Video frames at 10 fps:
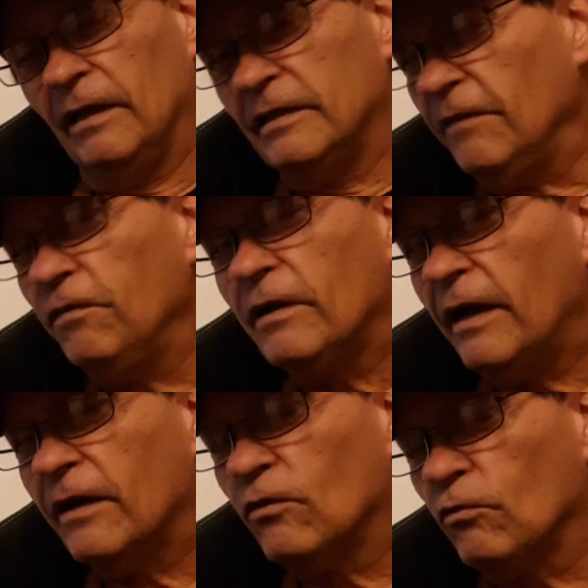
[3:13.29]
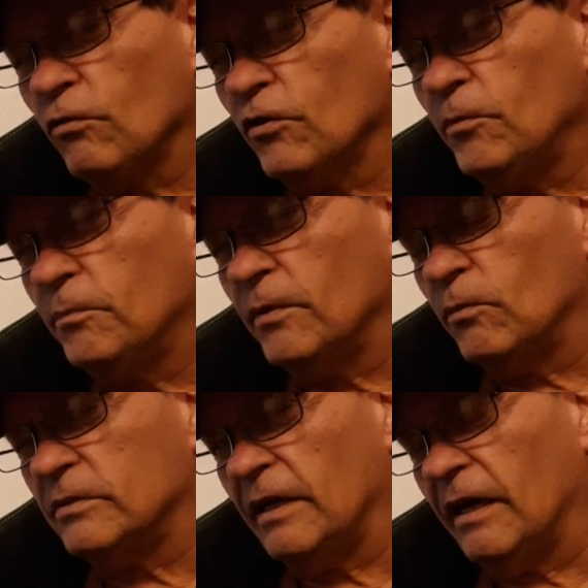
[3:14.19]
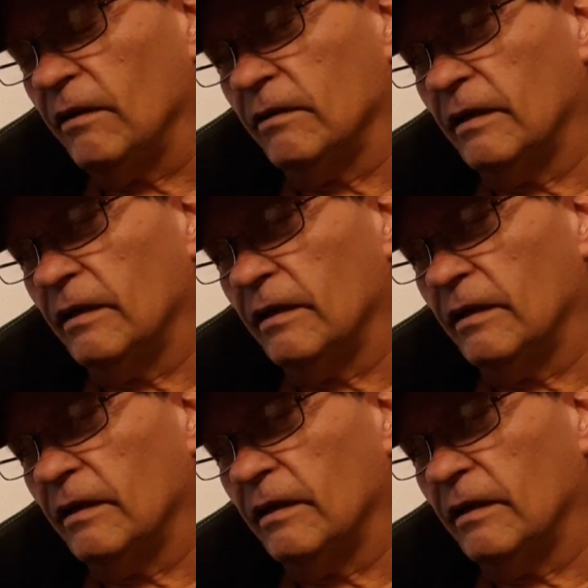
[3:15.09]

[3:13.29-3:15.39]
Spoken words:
Different kind of group that was out.